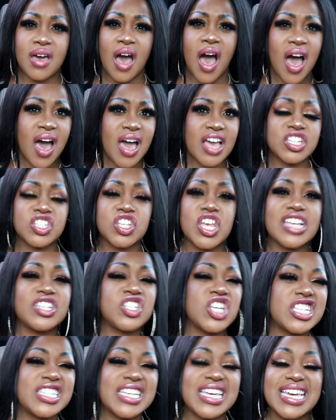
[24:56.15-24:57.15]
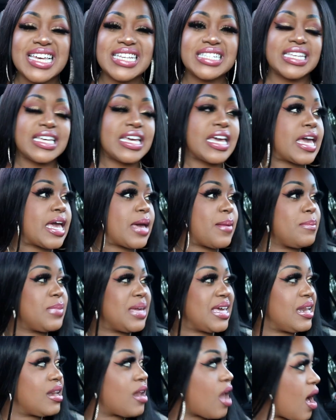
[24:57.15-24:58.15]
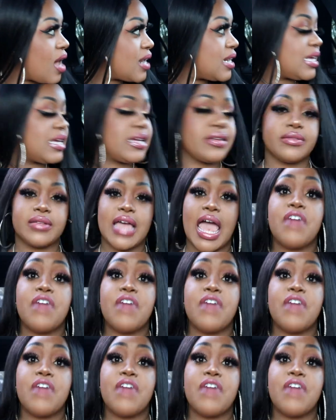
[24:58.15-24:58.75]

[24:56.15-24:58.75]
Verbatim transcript: Uh, it's, it's, it's easy. Meet Lani.